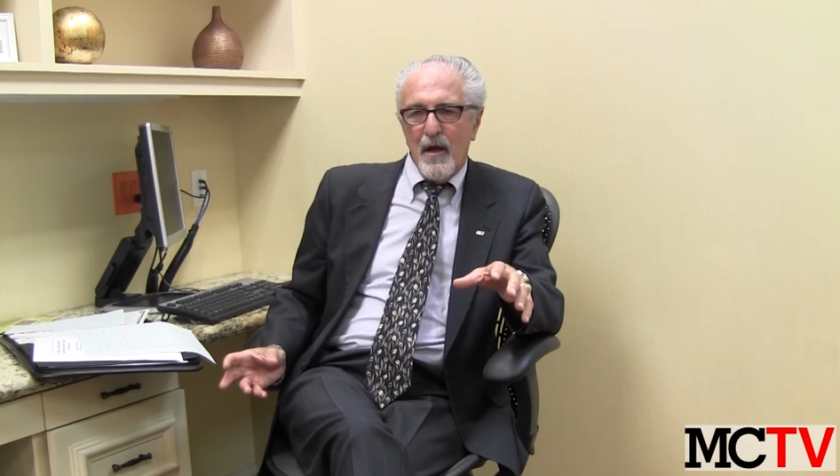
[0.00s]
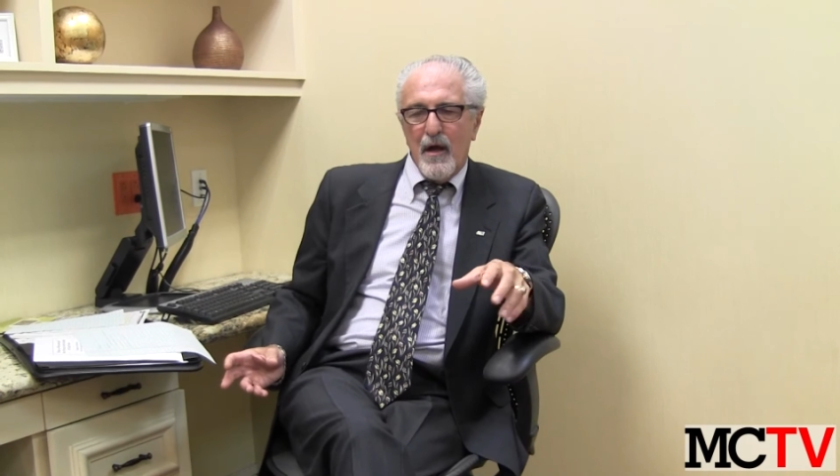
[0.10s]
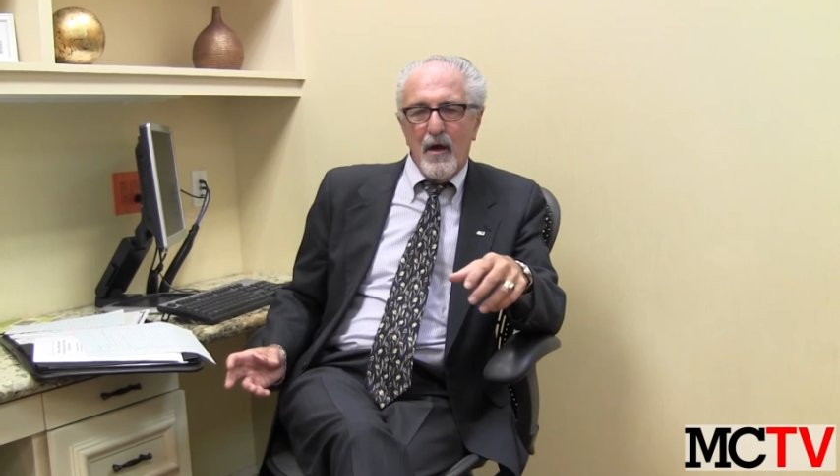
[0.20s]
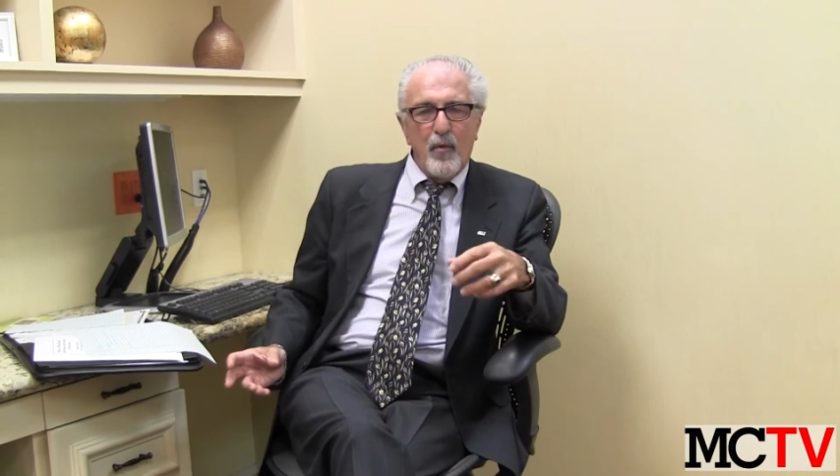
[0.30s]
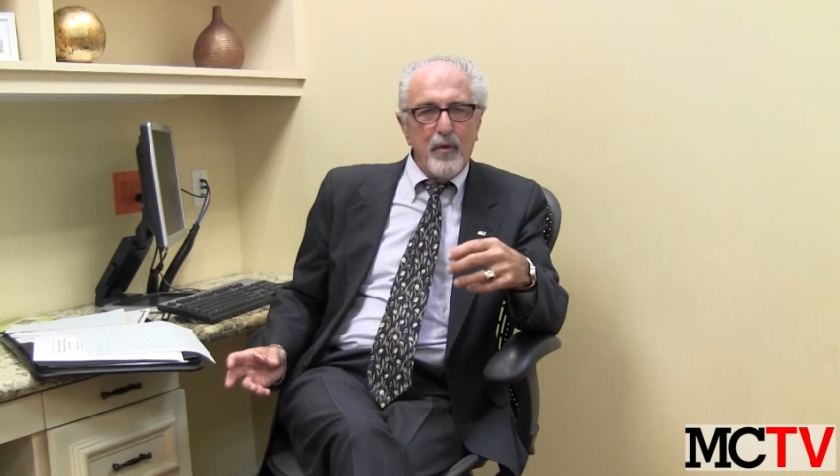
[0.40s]

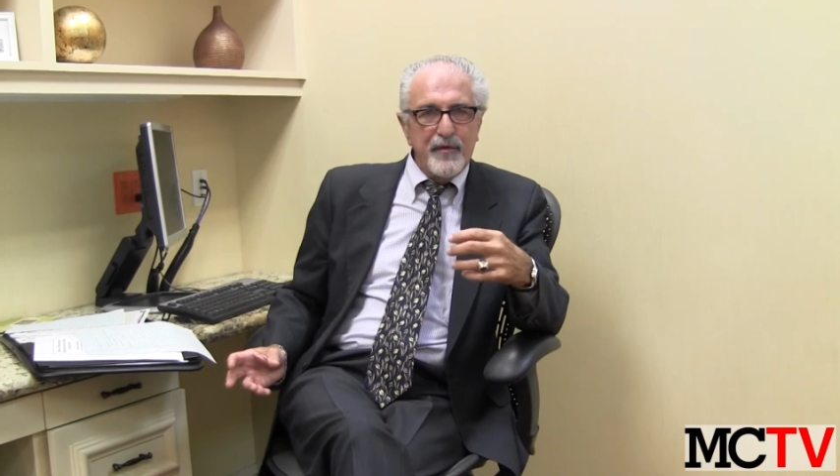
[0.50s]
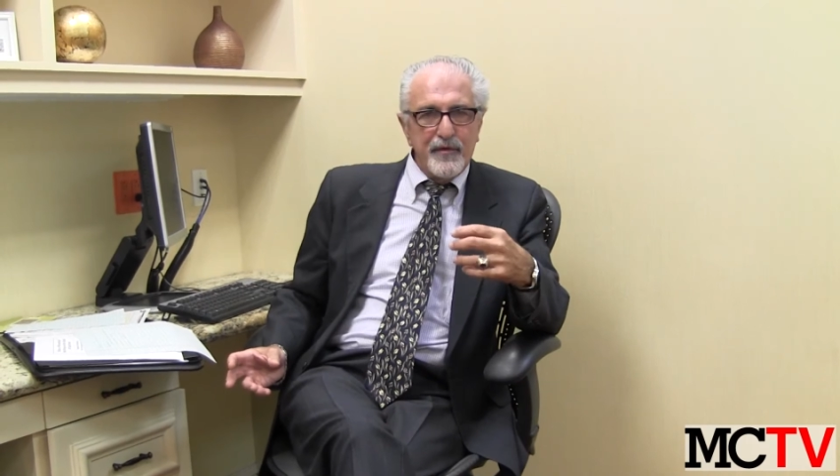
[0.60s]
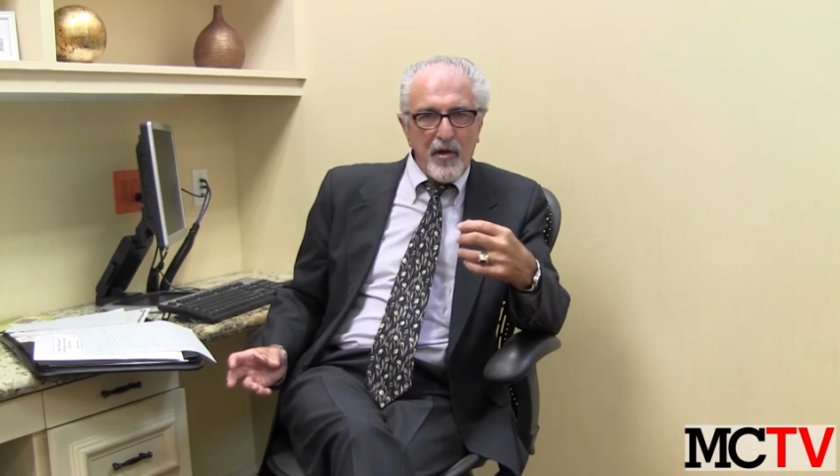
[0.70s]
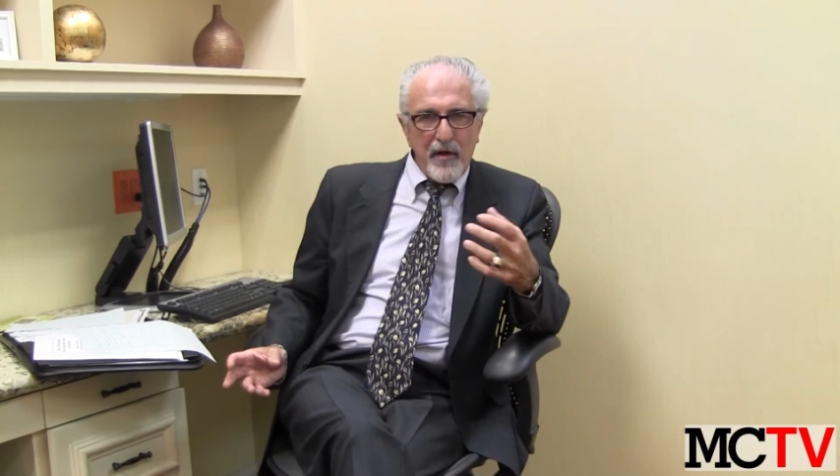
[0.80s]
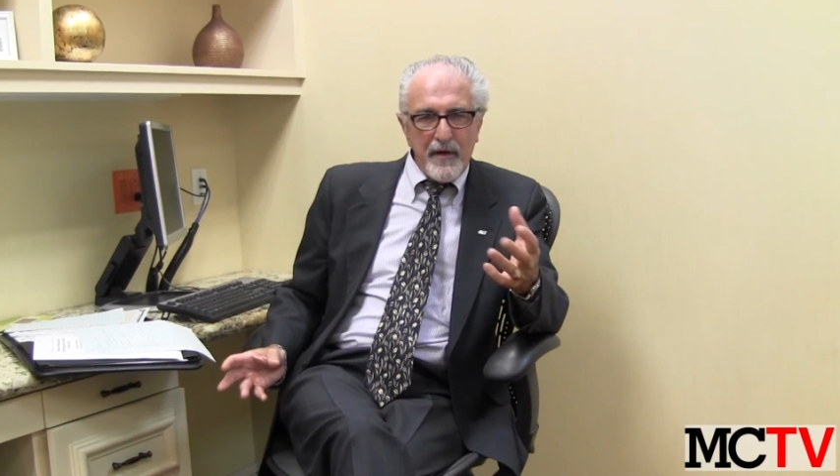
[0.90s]
Uh, we're
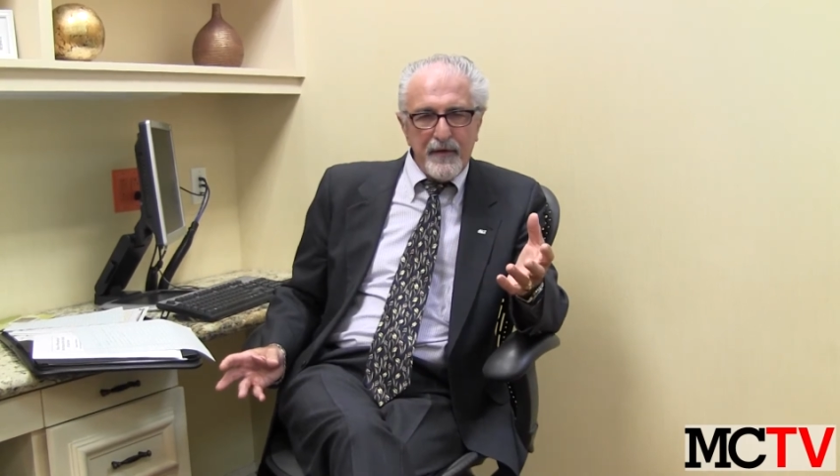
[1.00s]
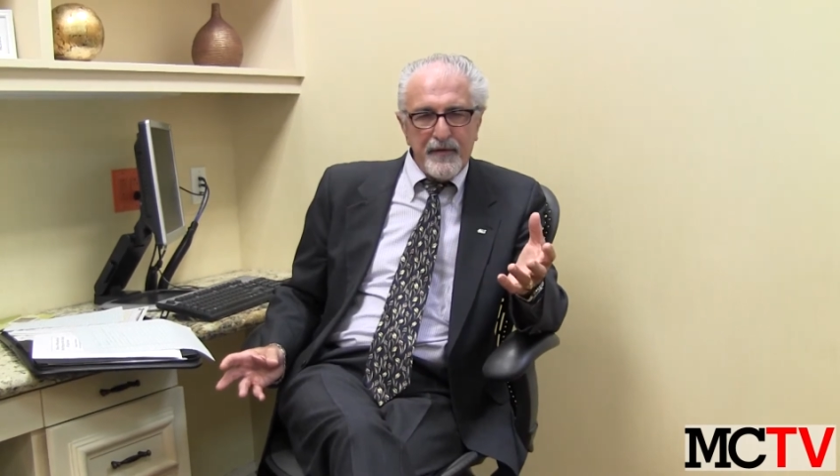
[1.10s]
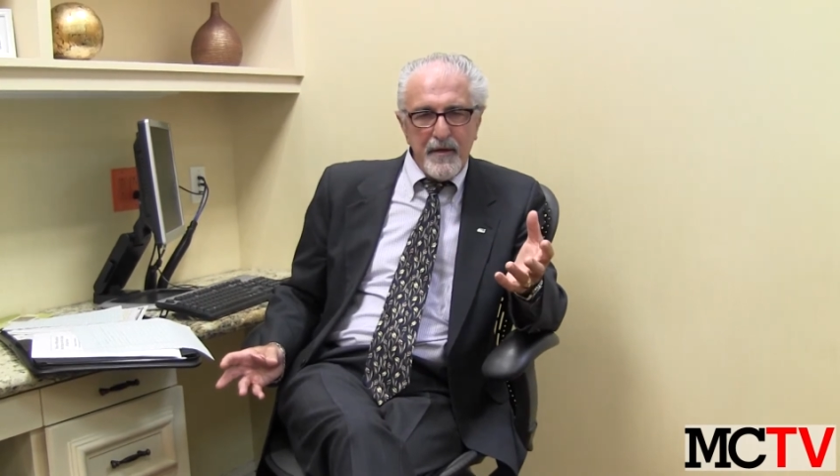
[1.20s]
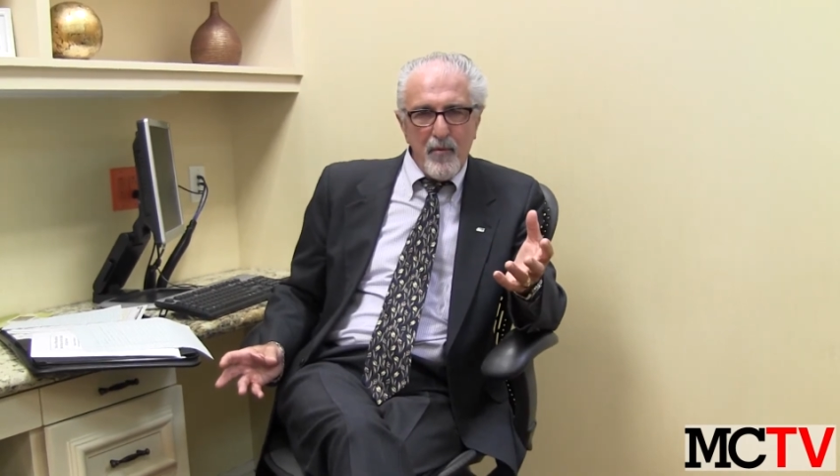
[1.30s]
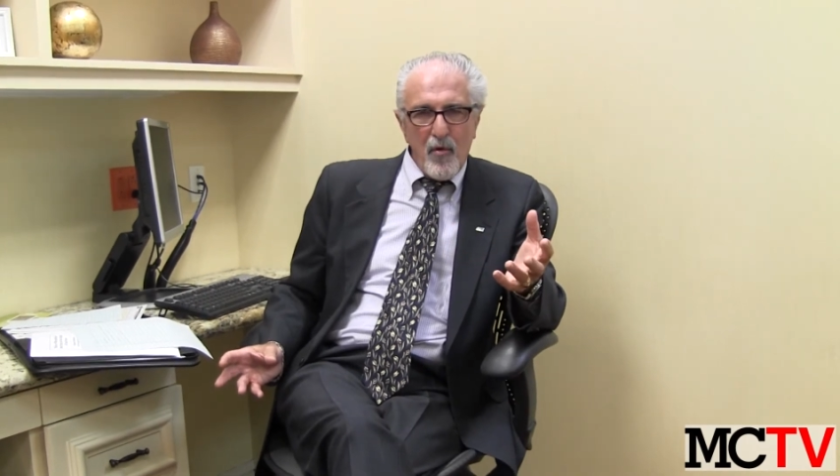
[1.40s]
starting to
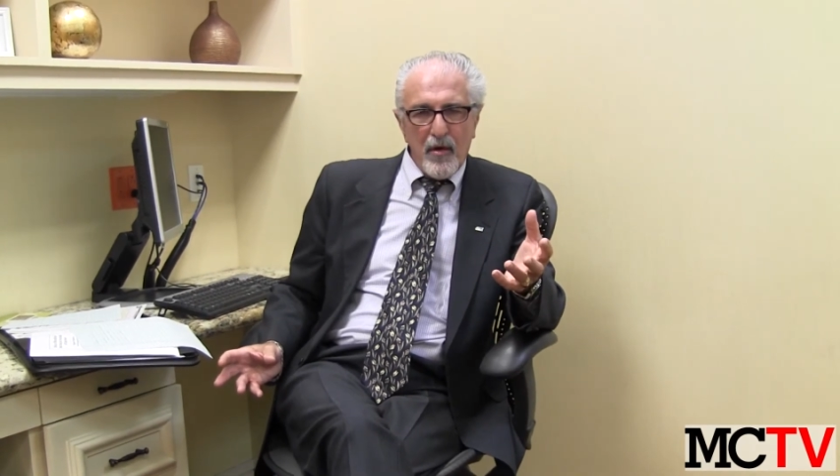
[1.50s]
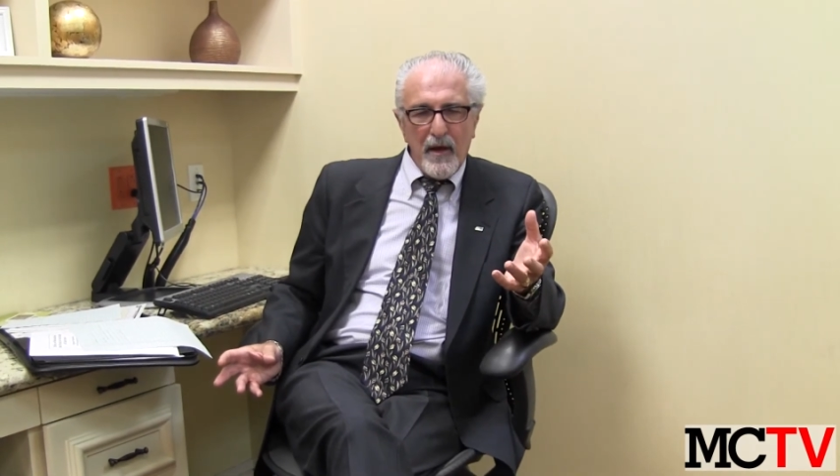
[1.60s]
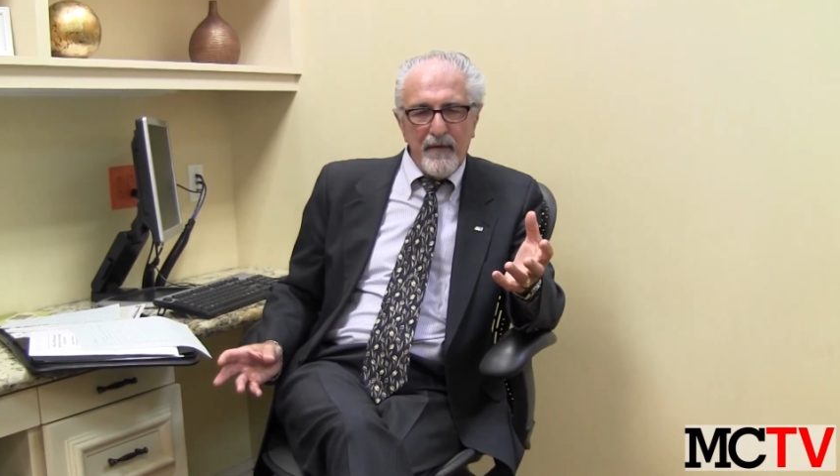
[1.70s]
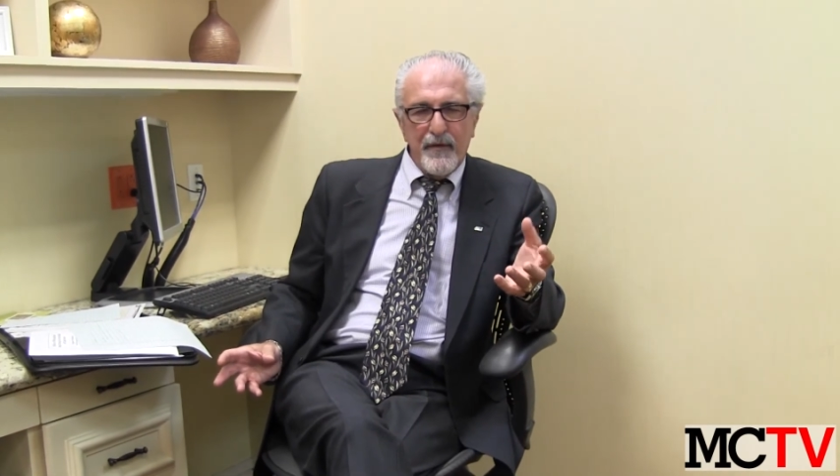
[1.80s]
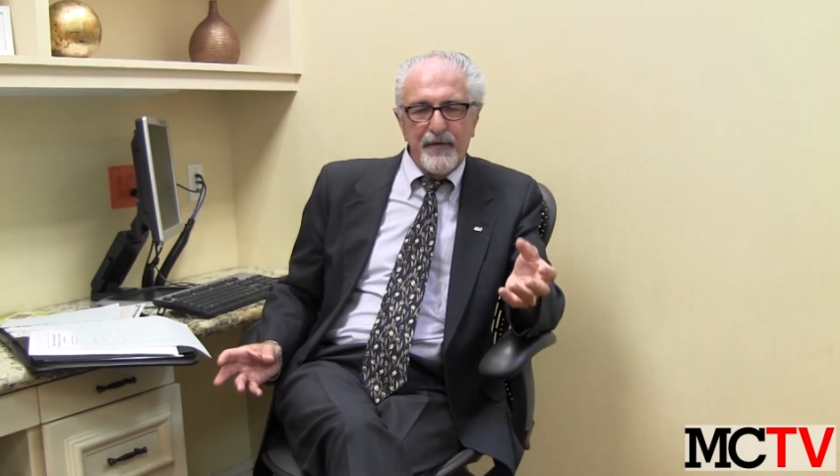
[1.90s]
see more
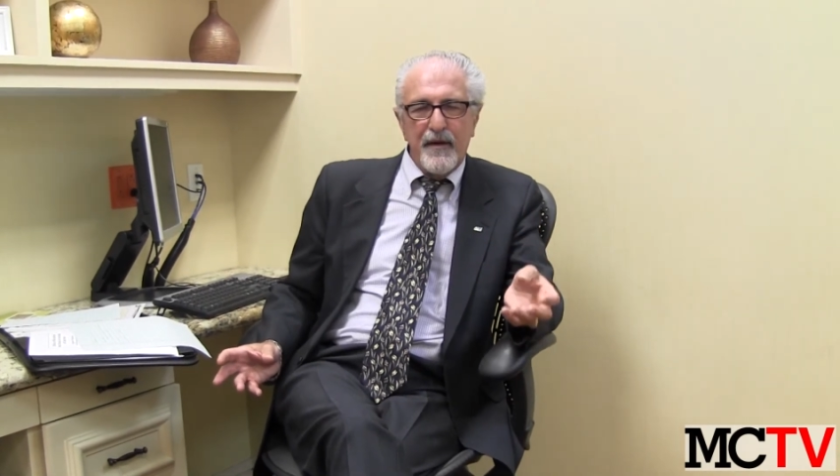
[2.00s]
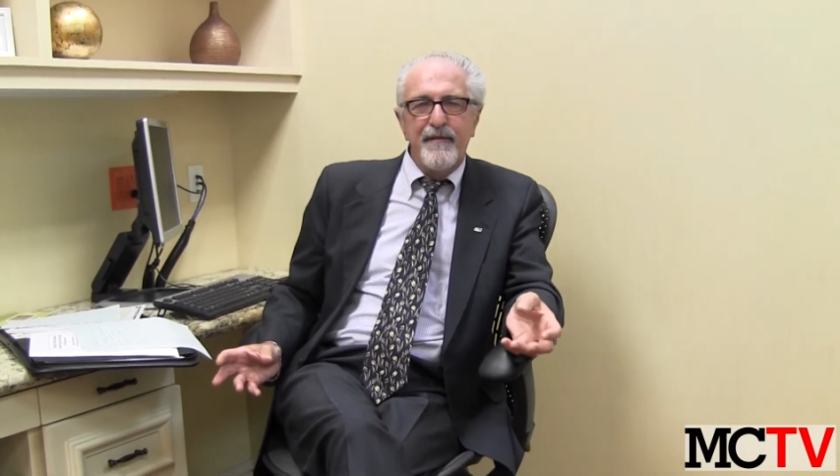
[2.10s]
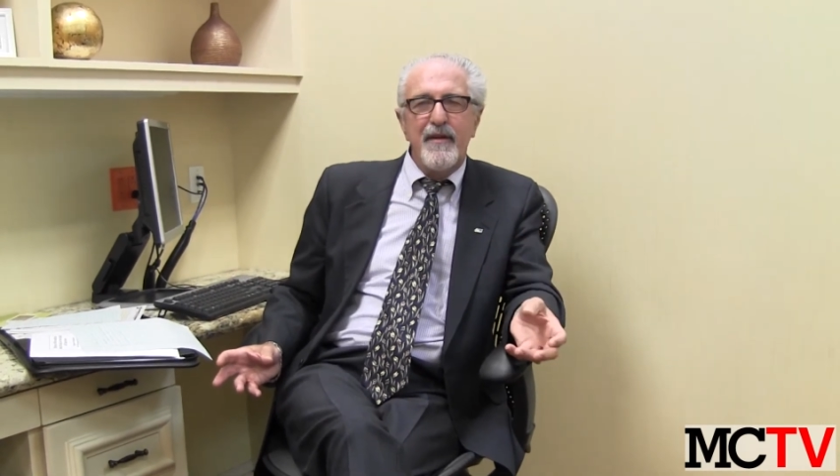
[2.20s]
levels of